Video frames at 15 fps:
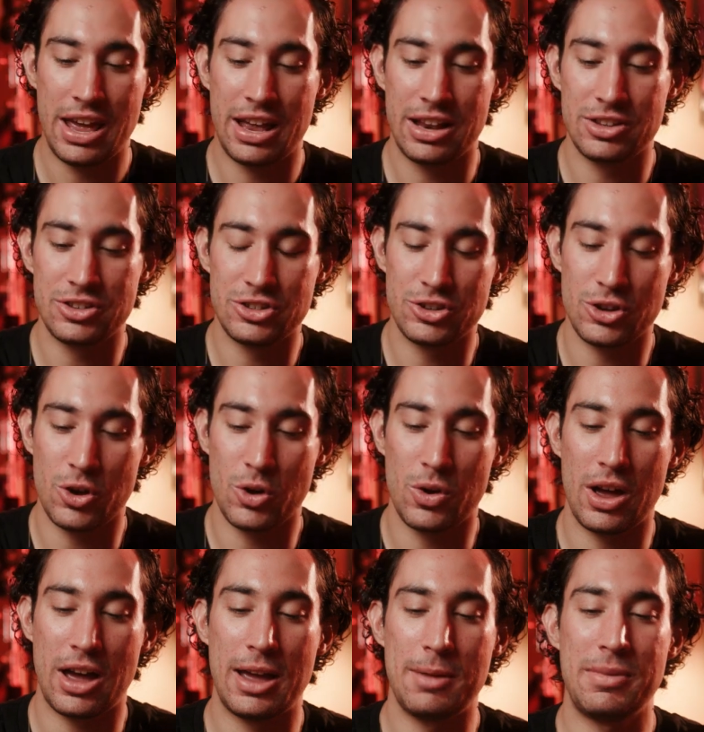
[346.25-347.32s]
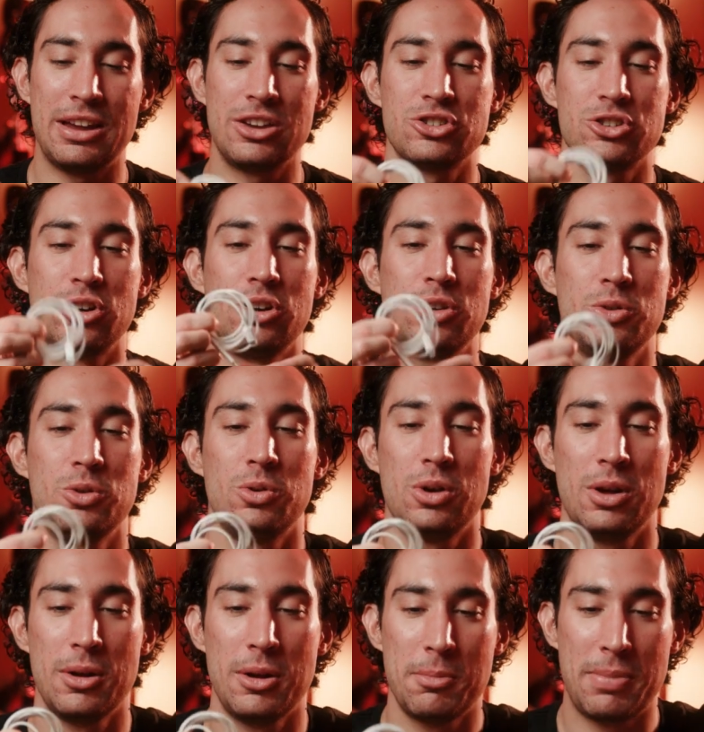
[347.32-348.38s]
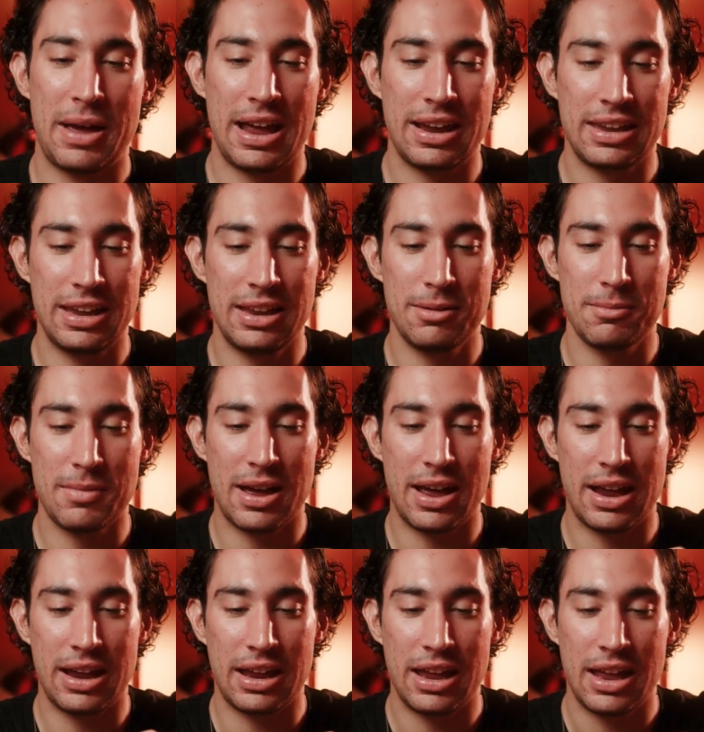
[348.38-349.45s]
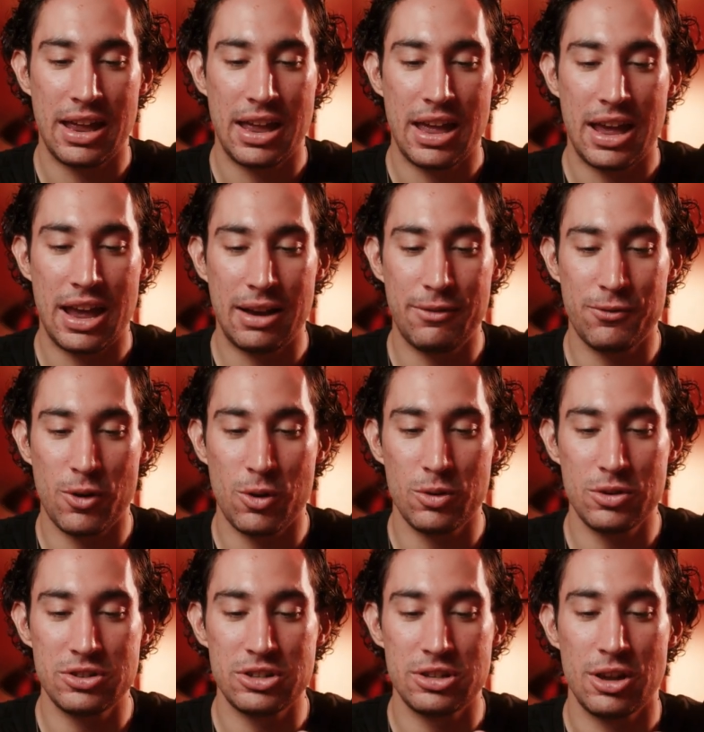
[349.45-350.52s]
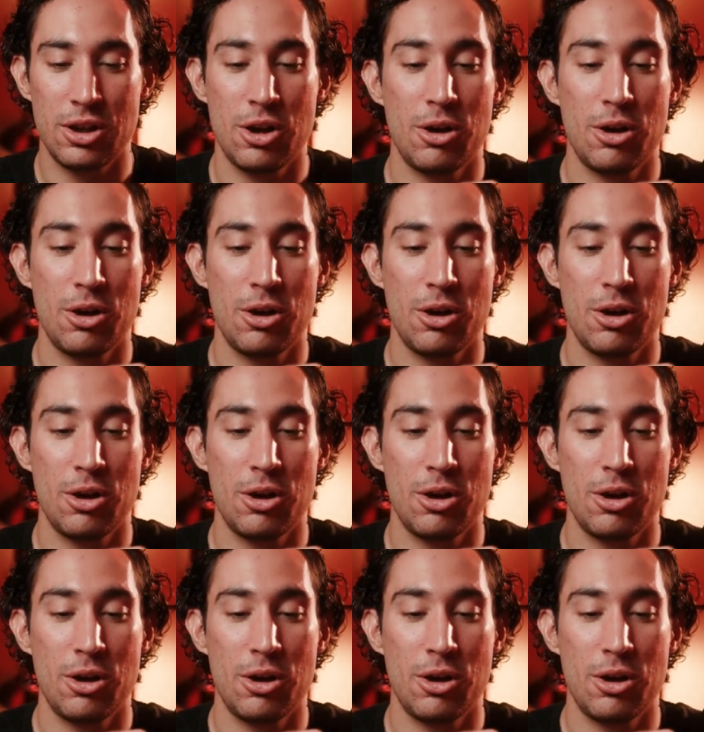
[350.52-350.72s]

and so I make sure to pack in my headphones,